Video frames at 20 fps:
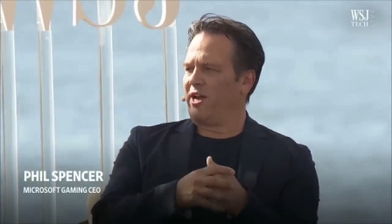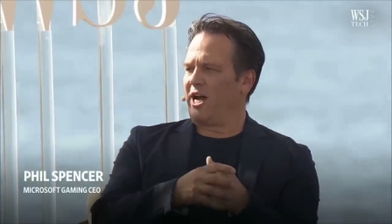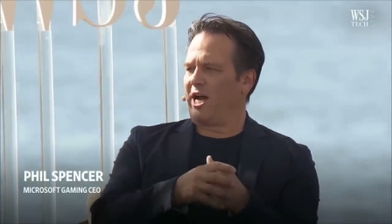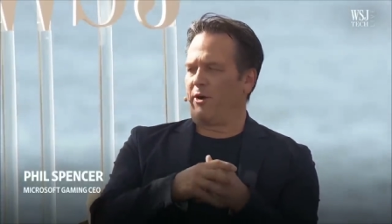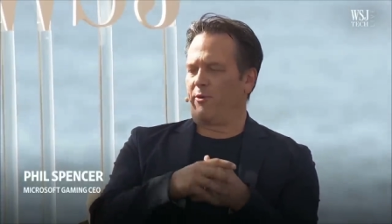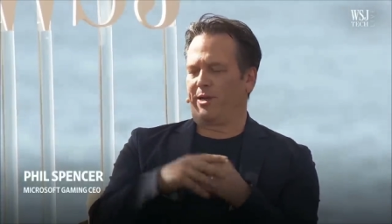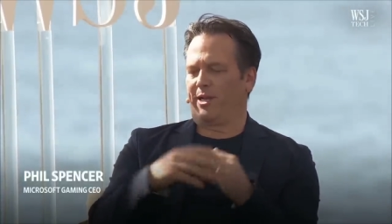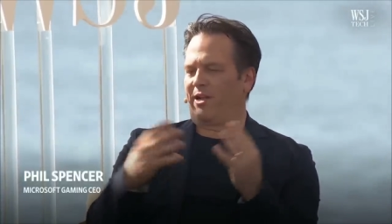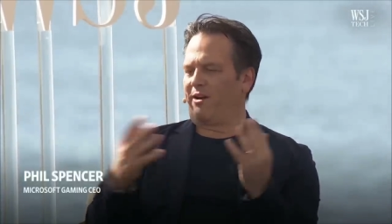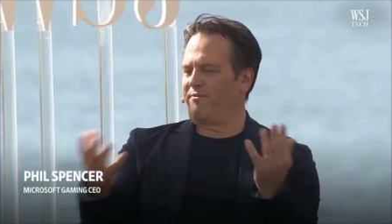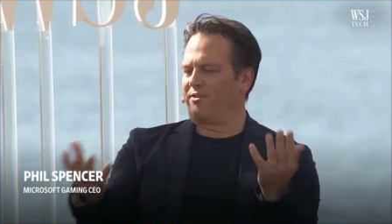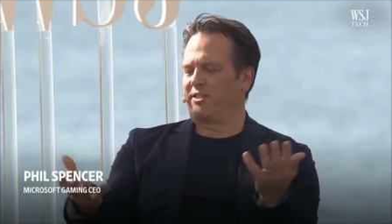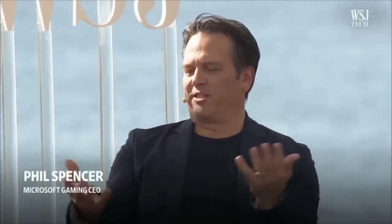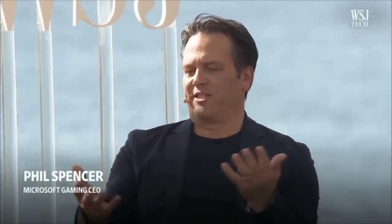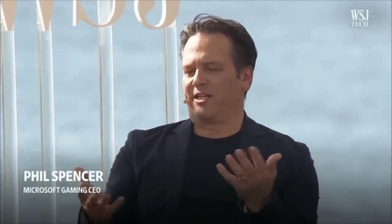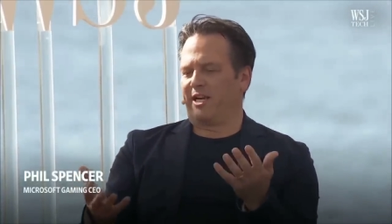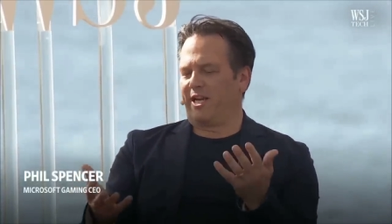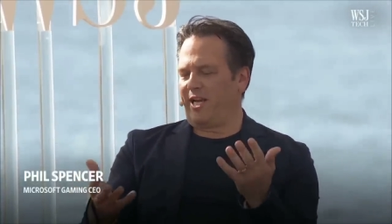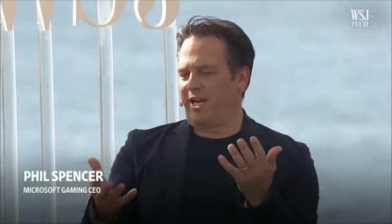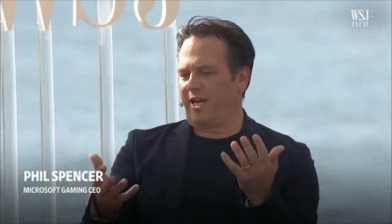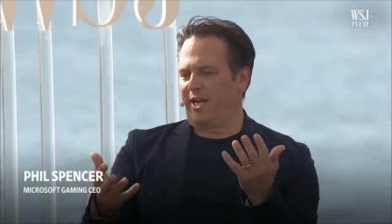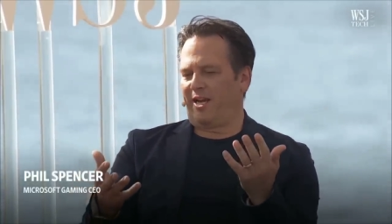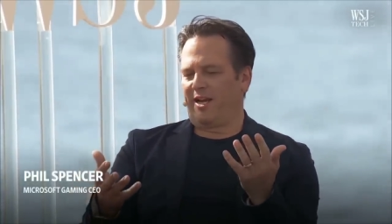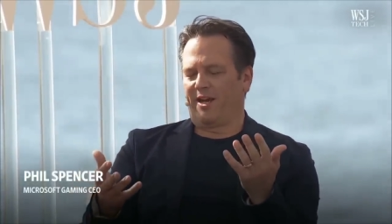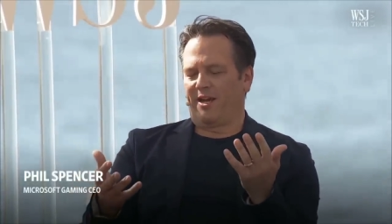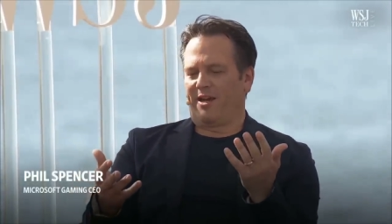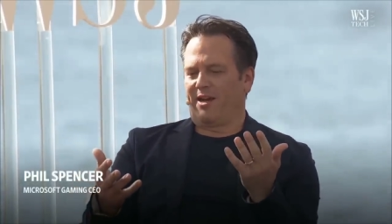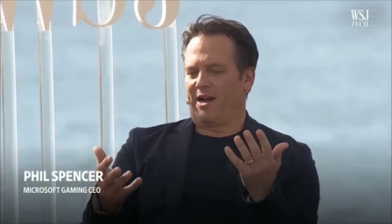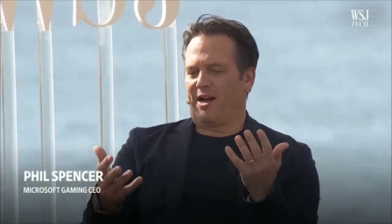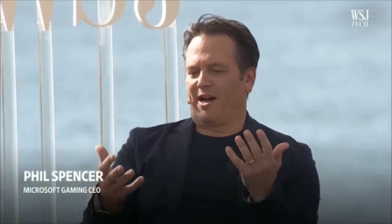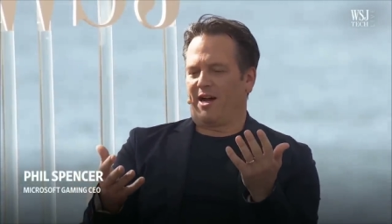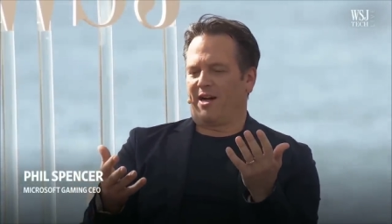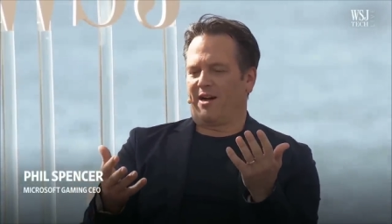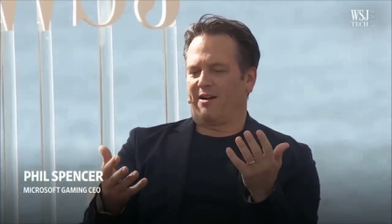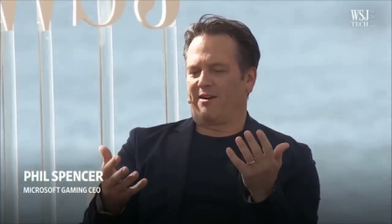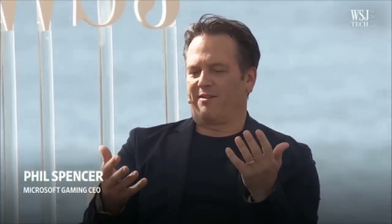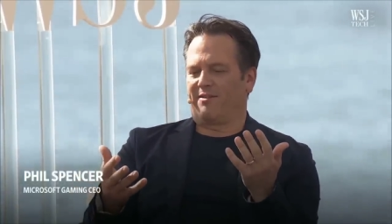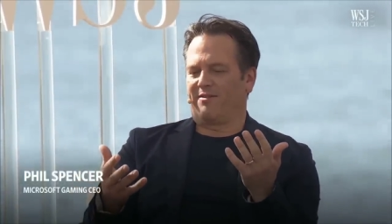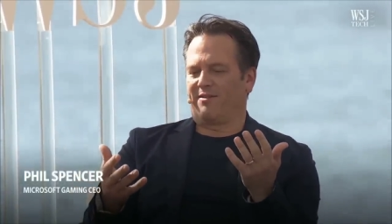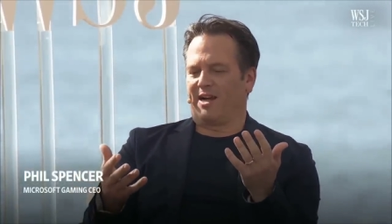I would love to see
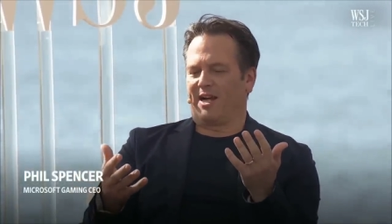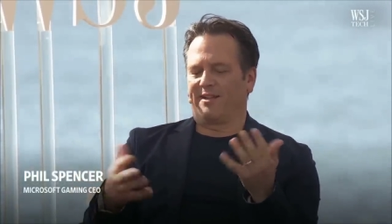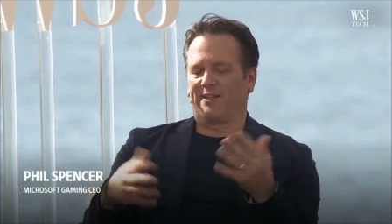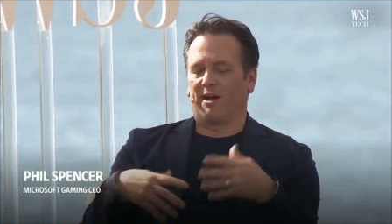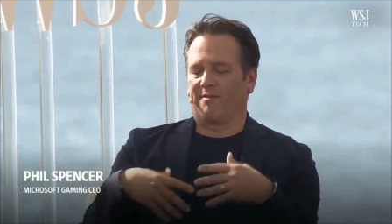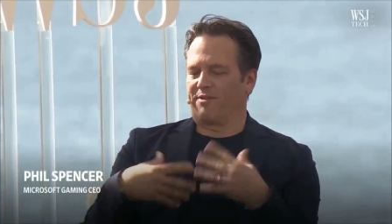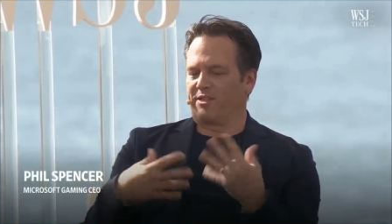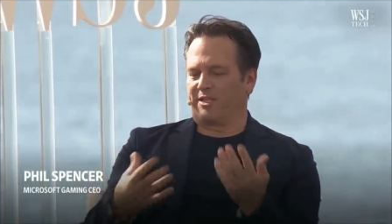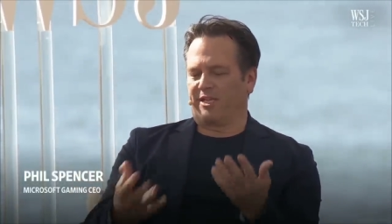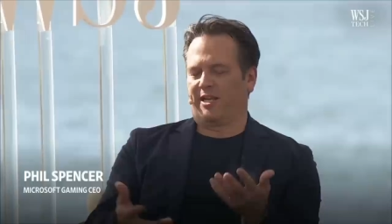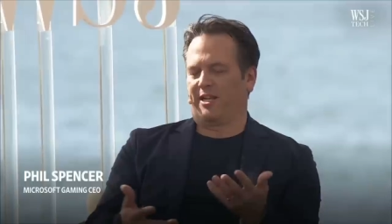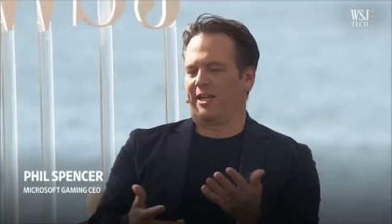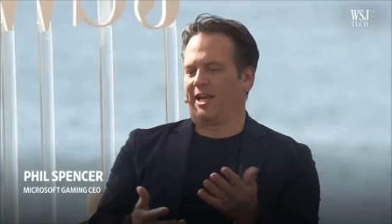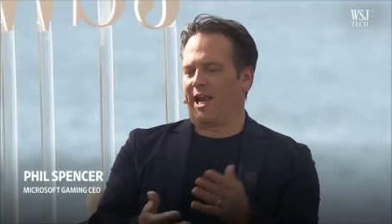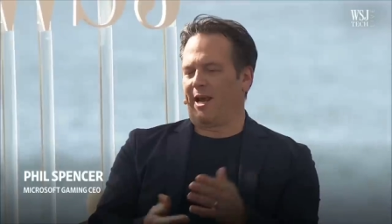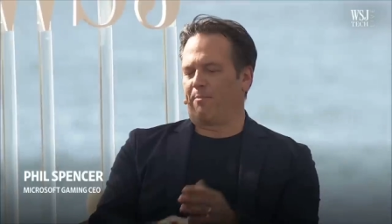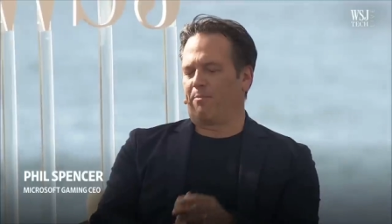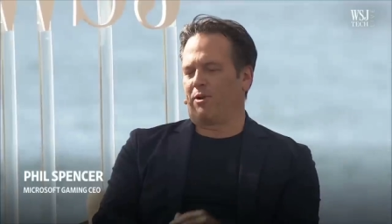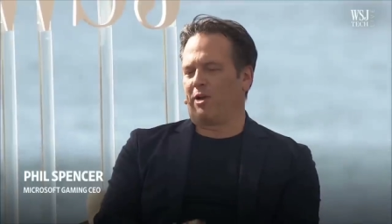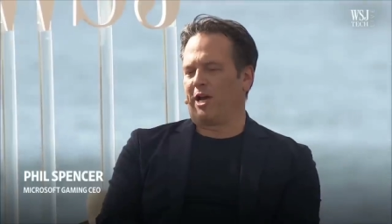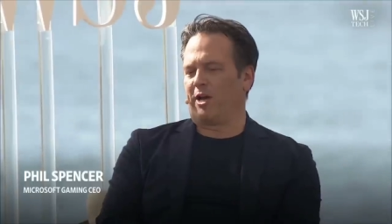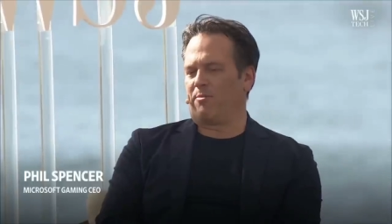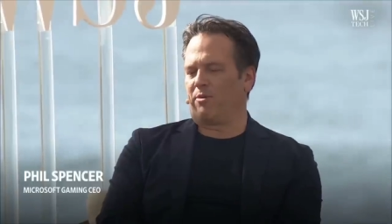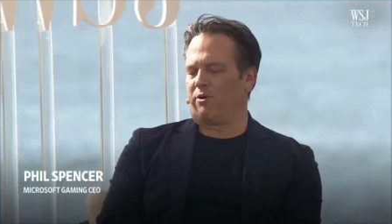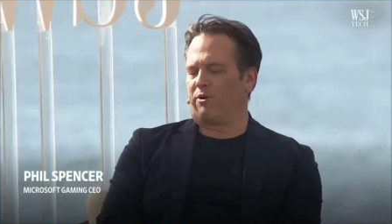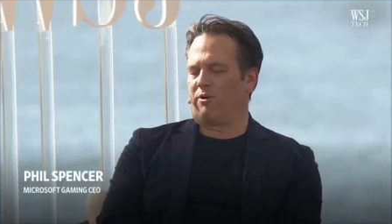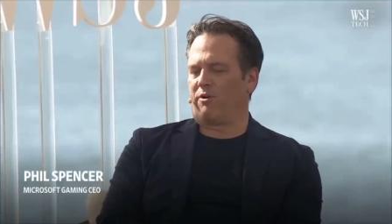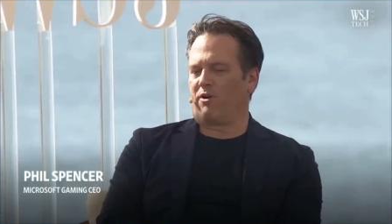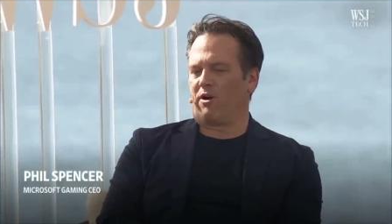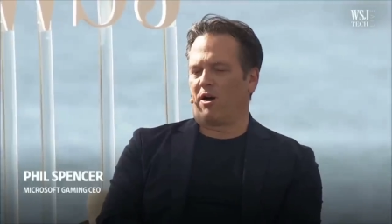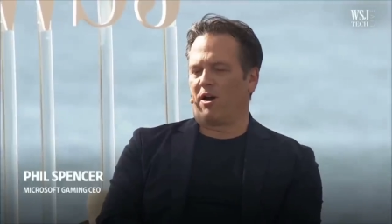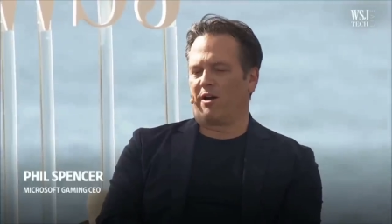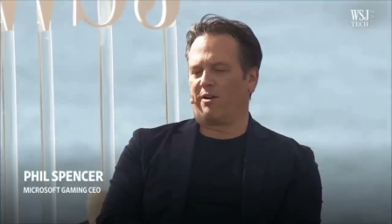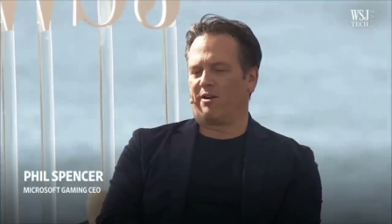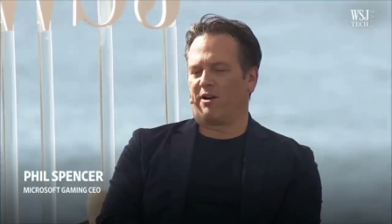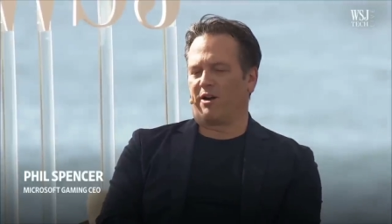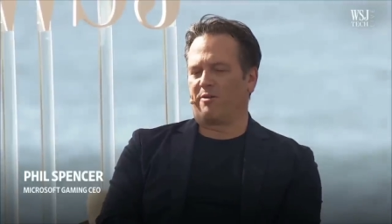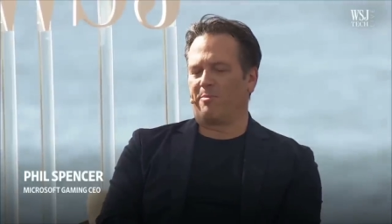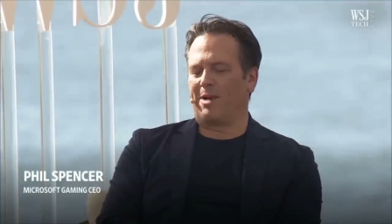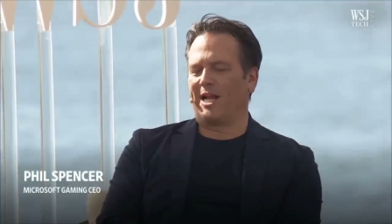uh, I'd love to see the game playable on
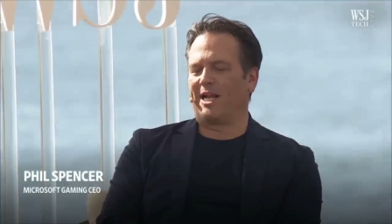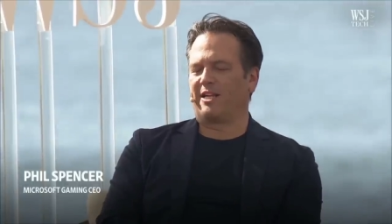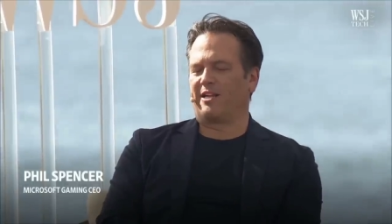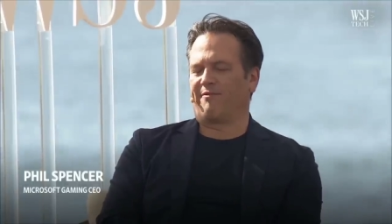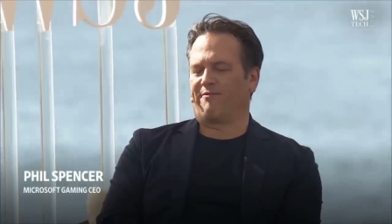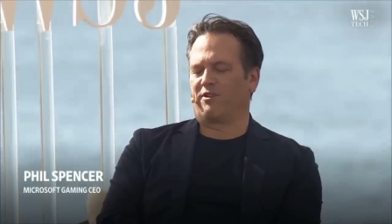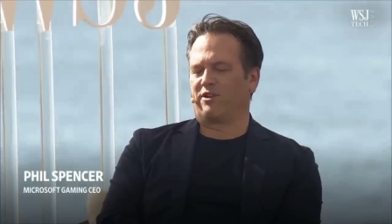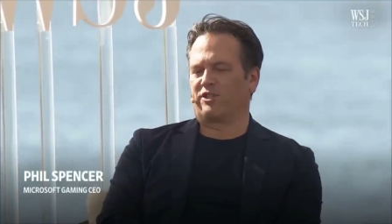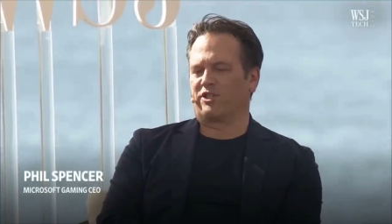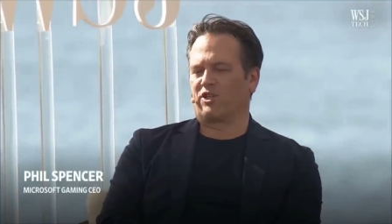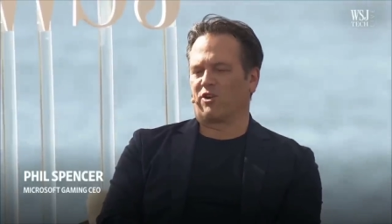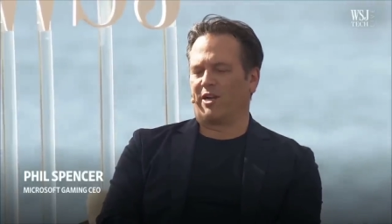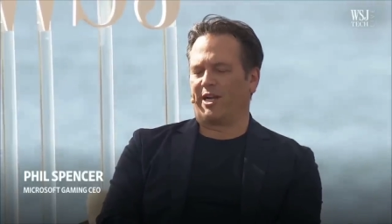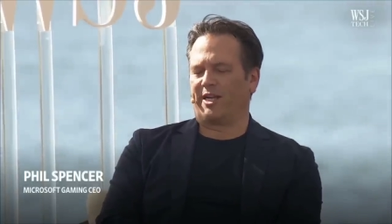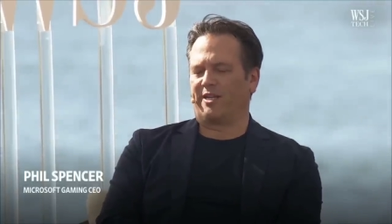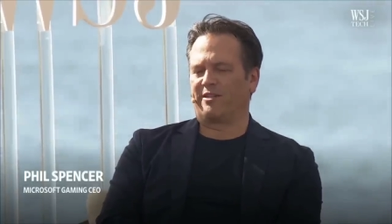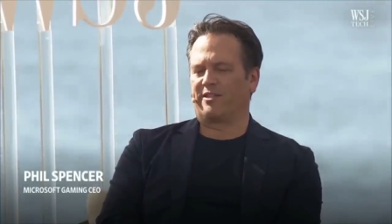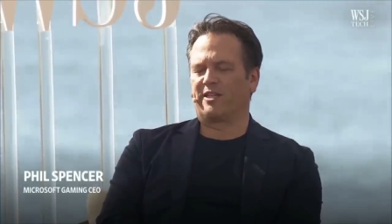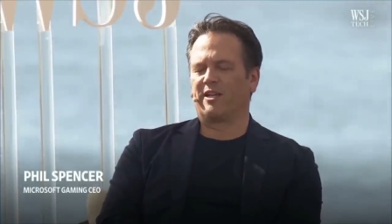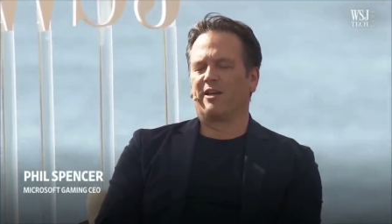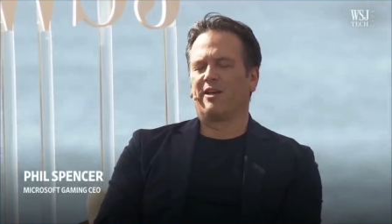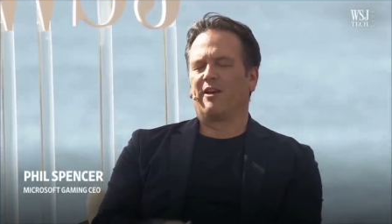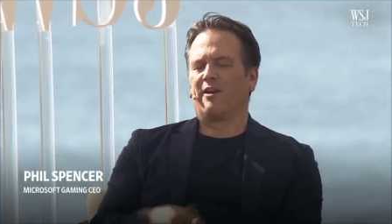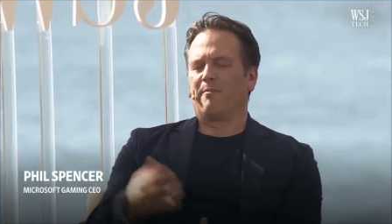on many different screens.